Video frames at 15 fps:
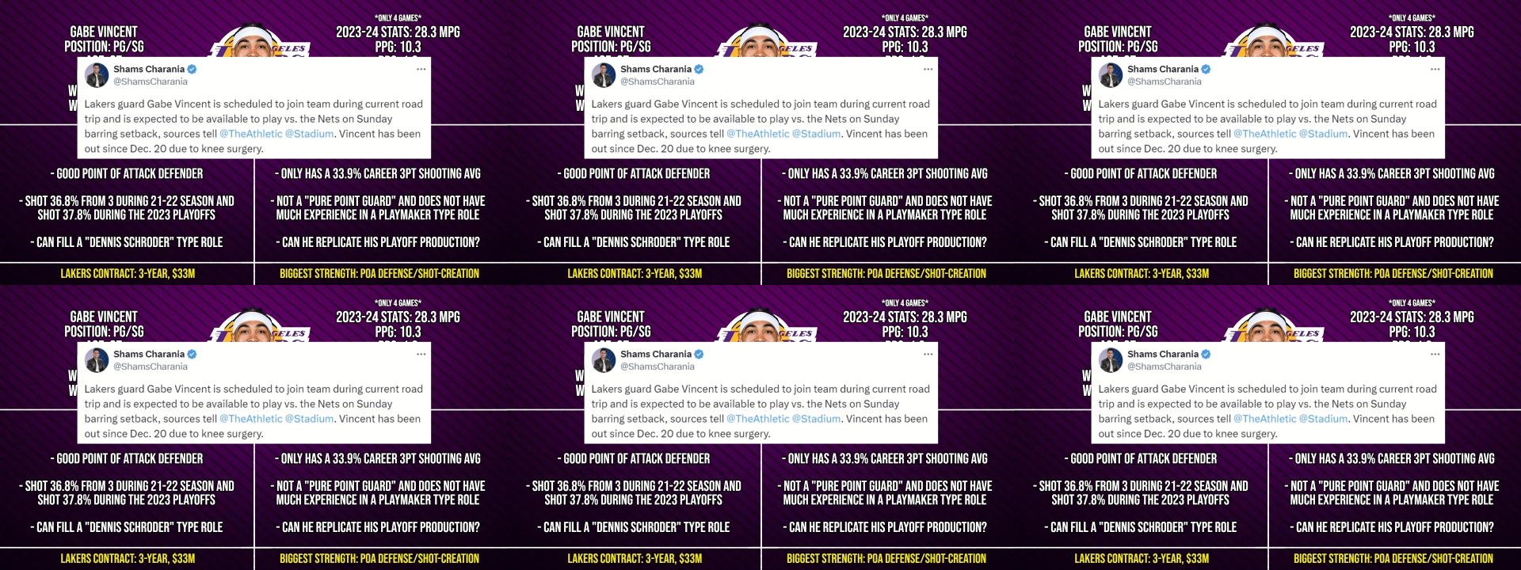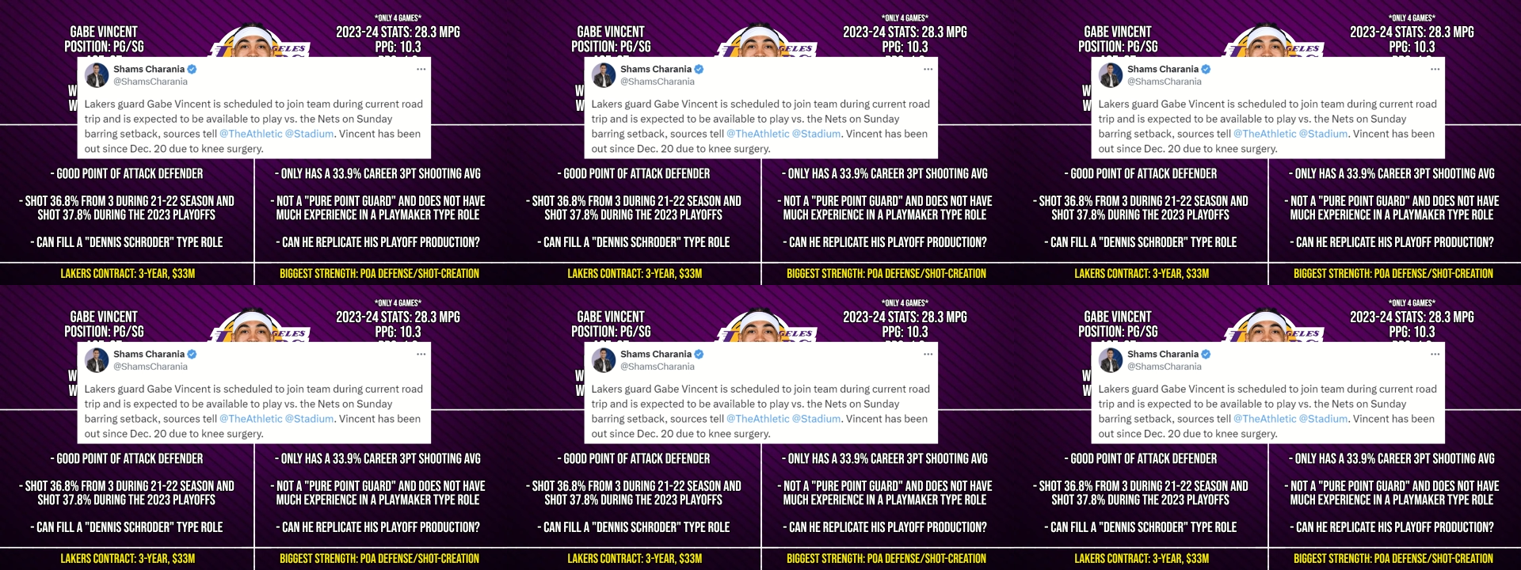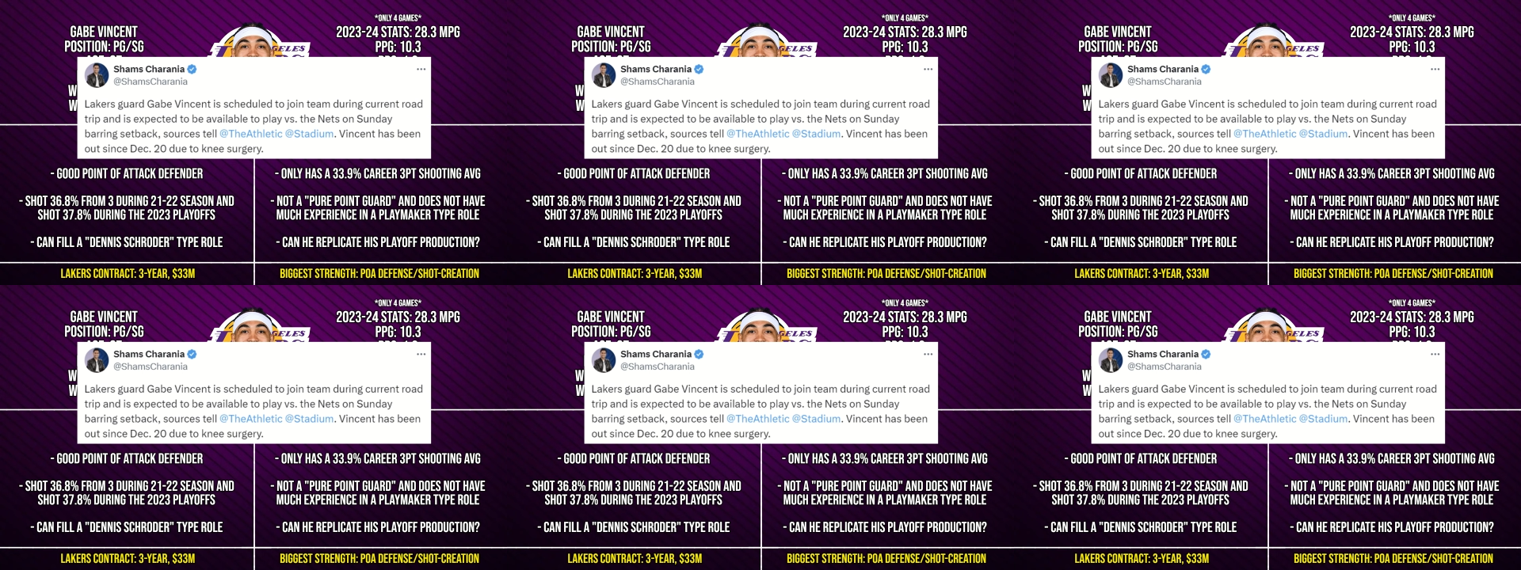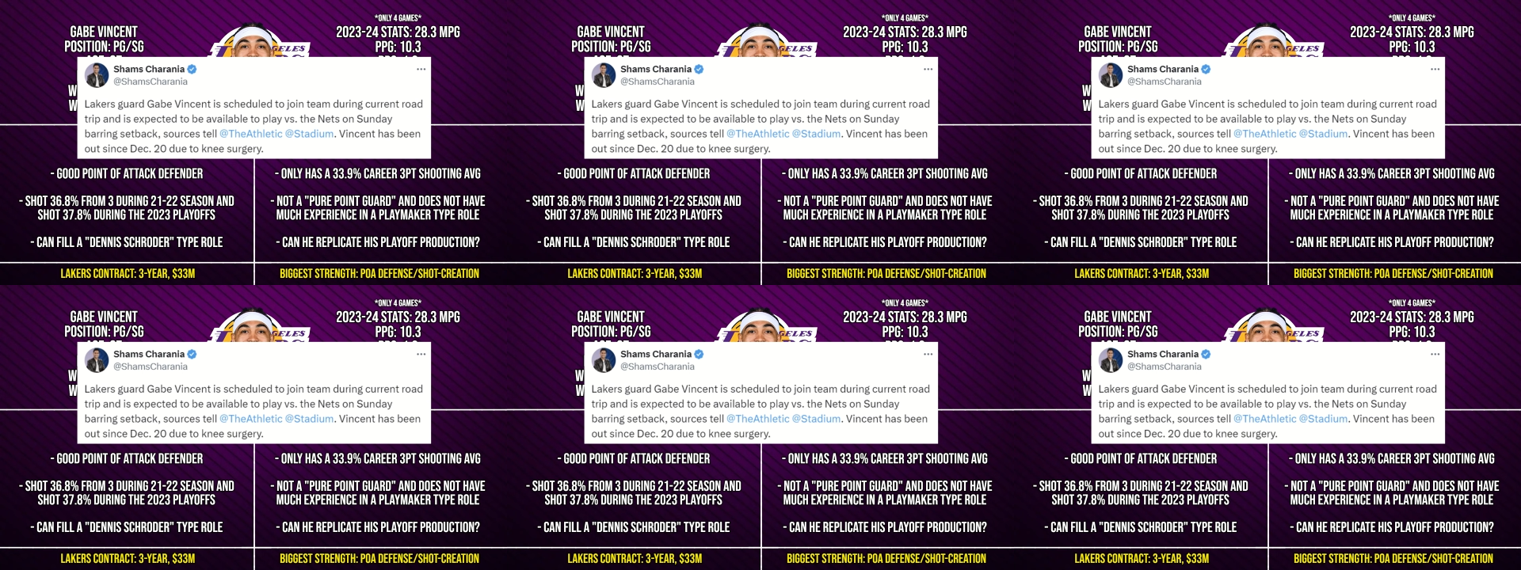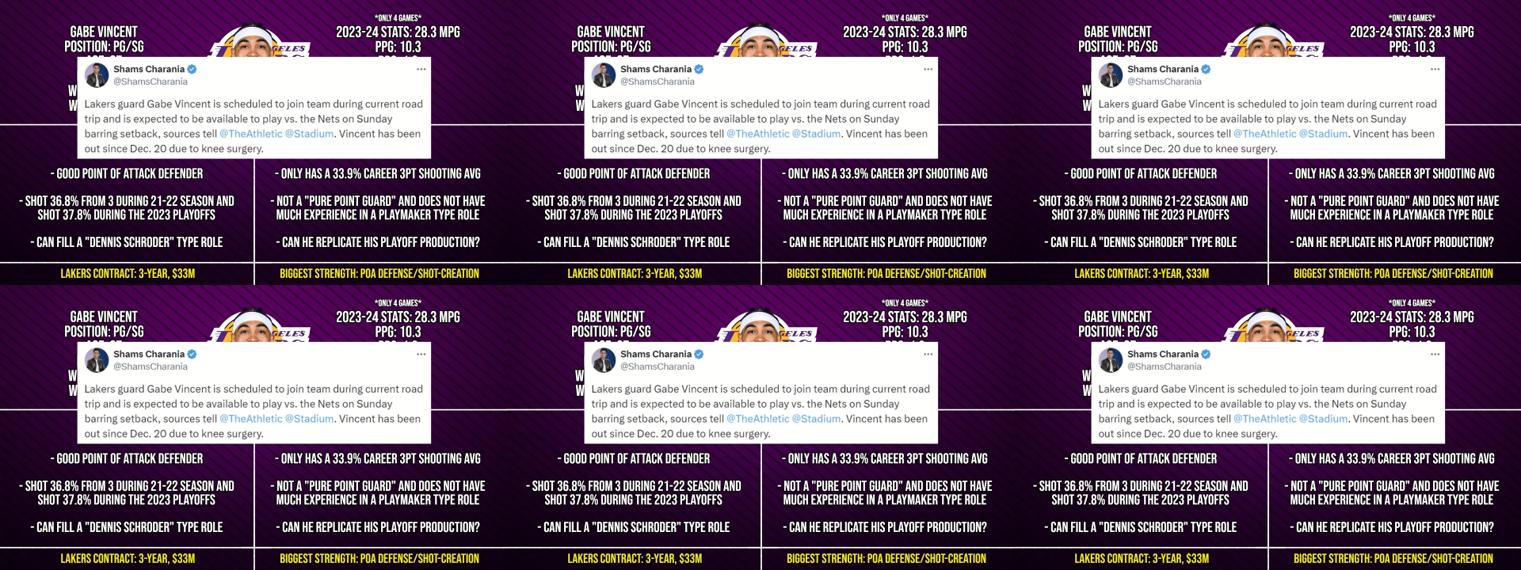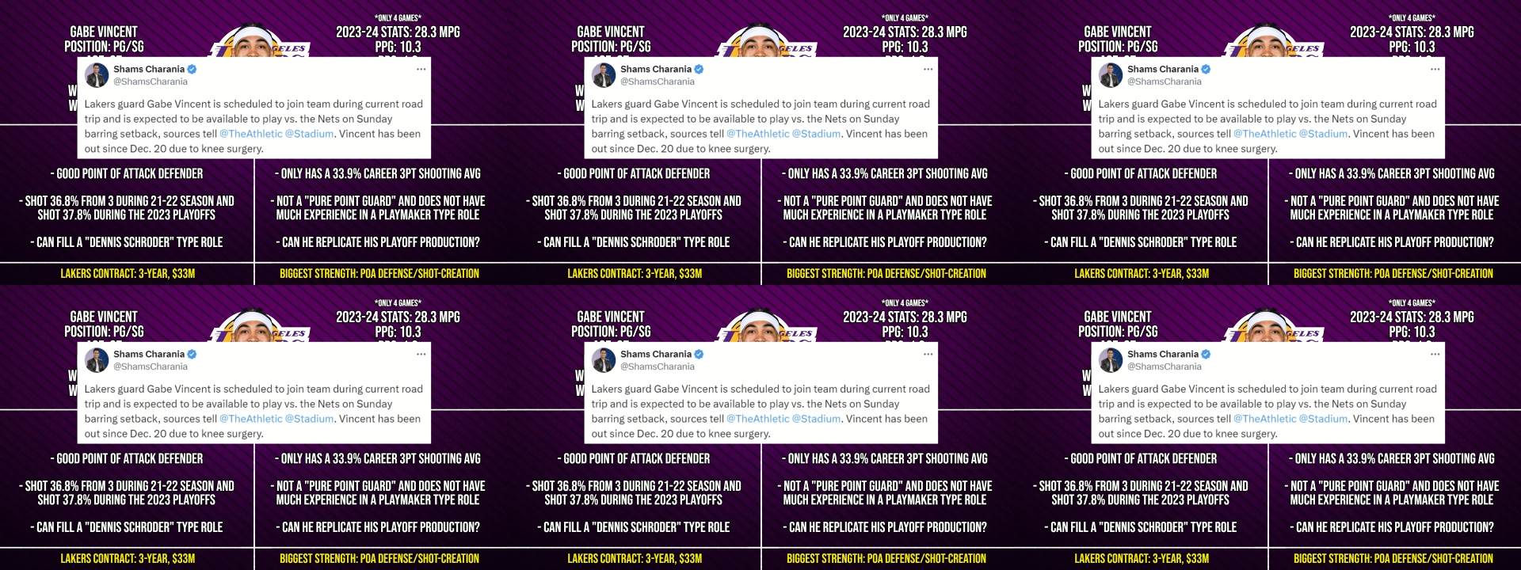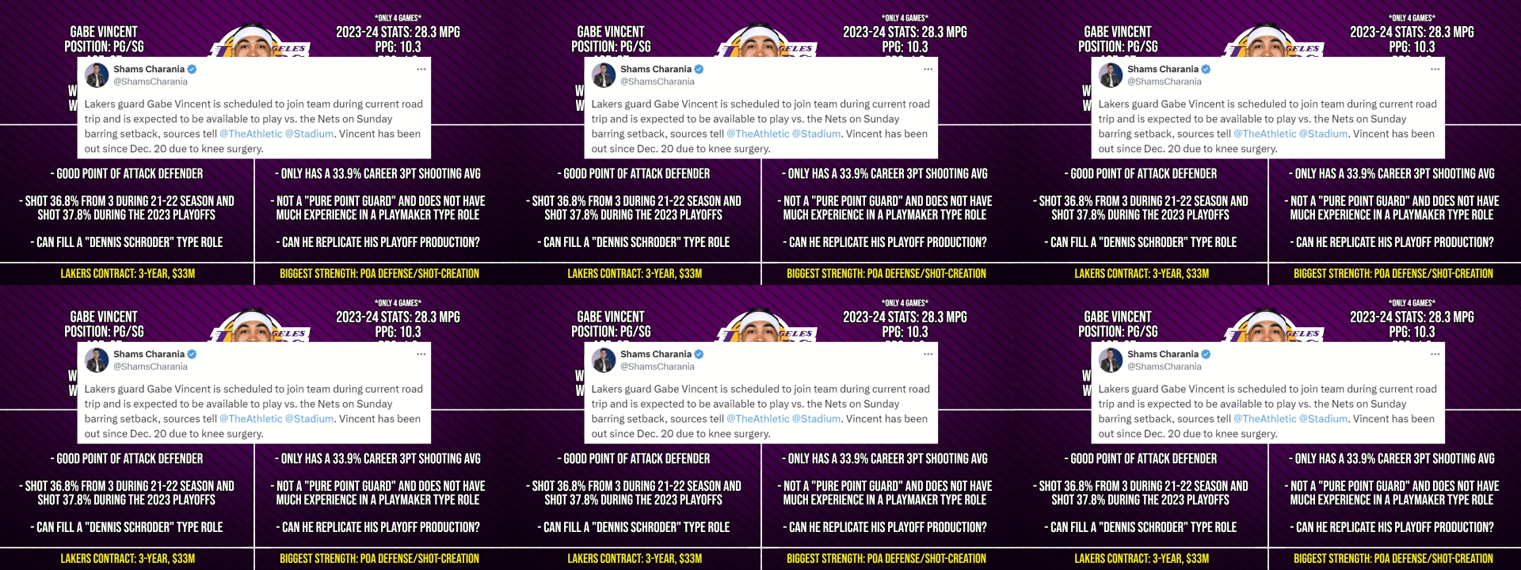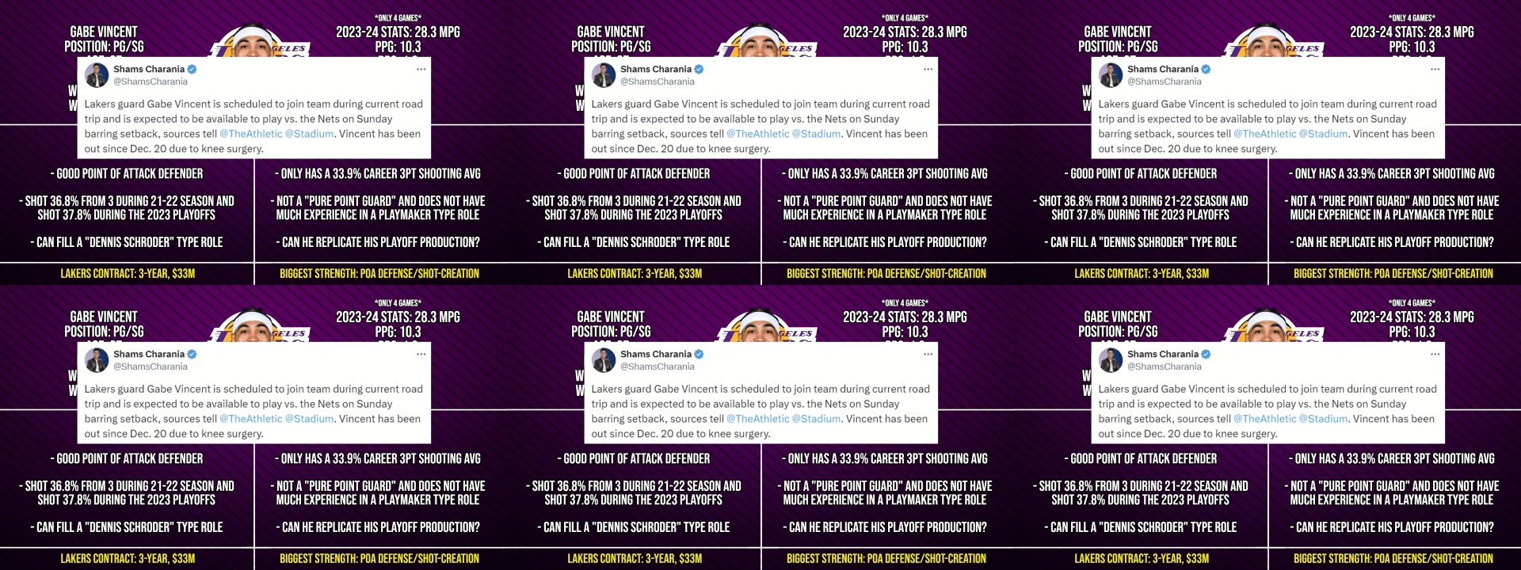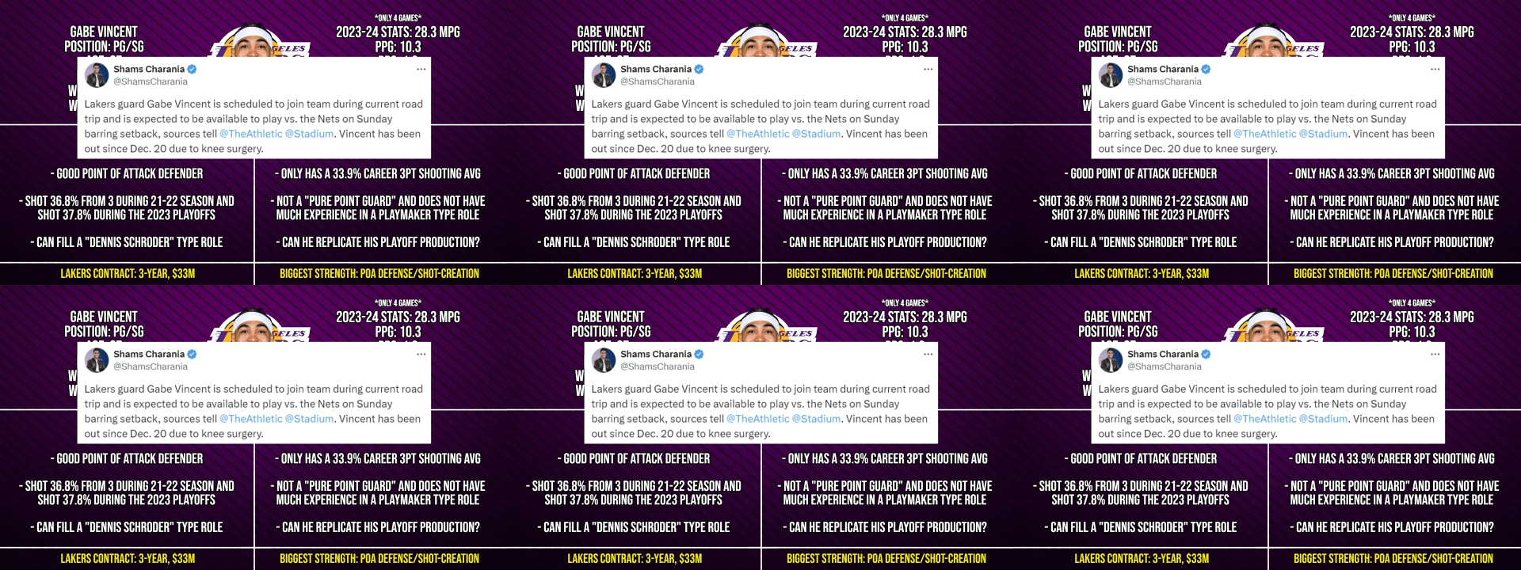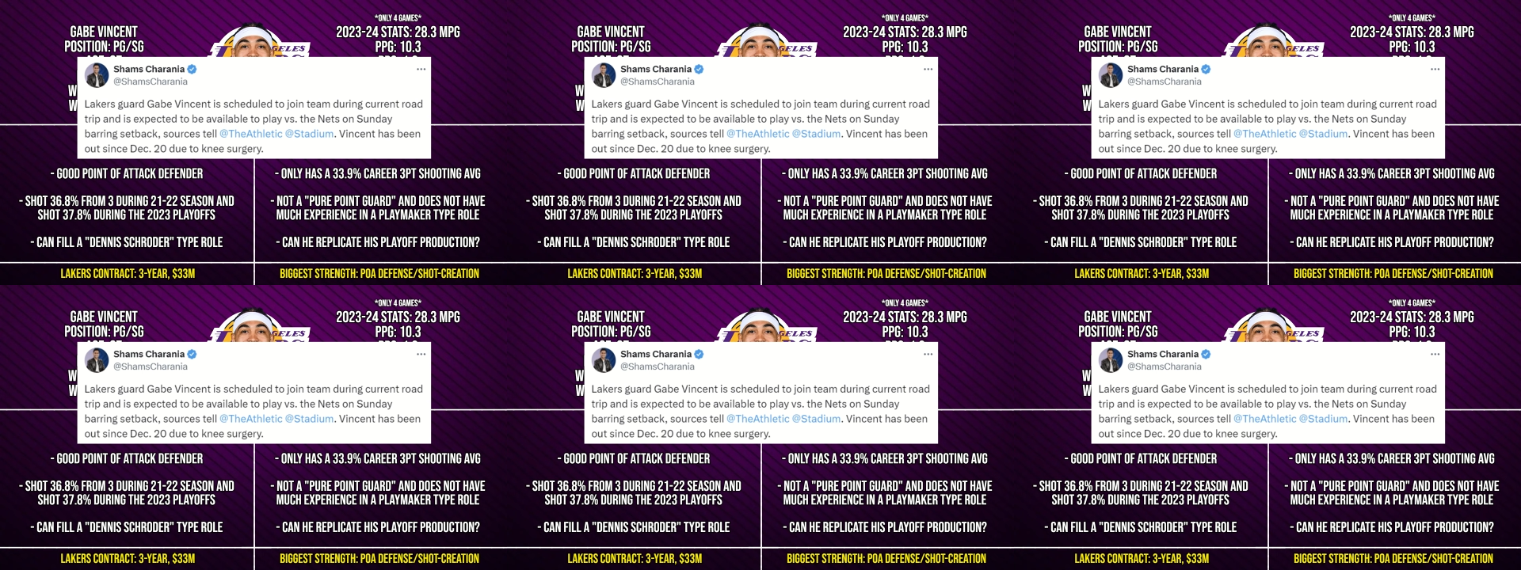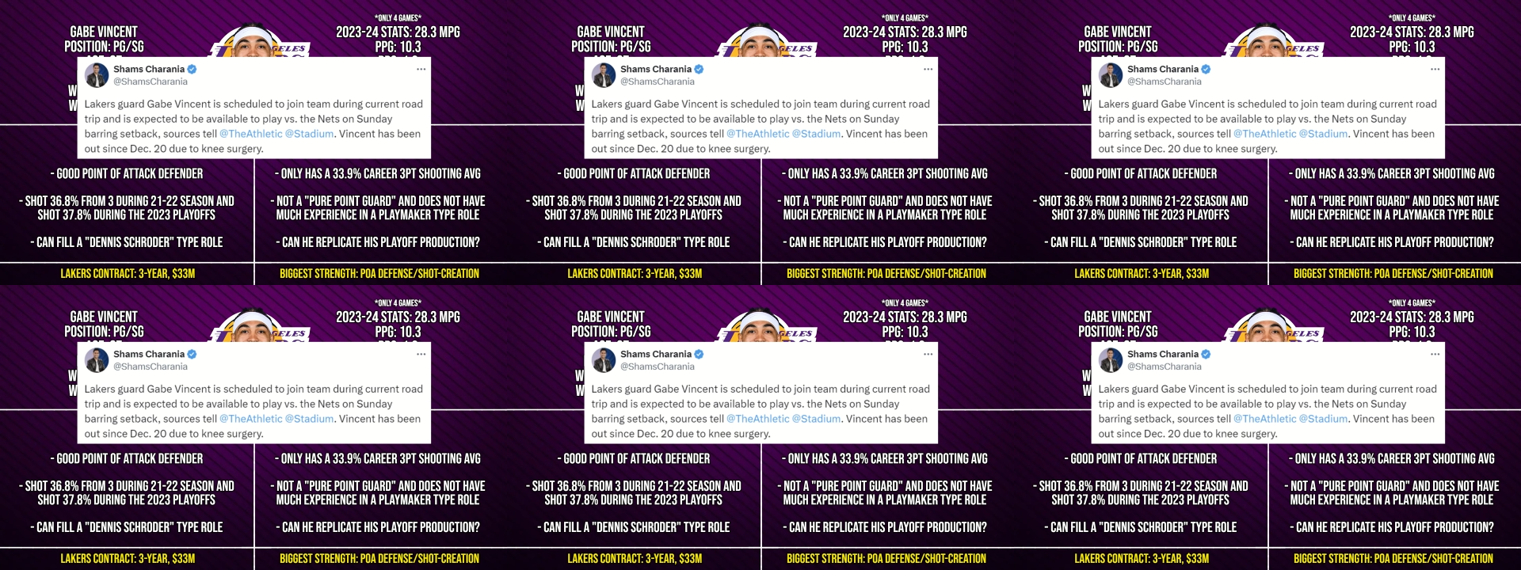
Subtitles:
No face is visible, so there are no lips to read.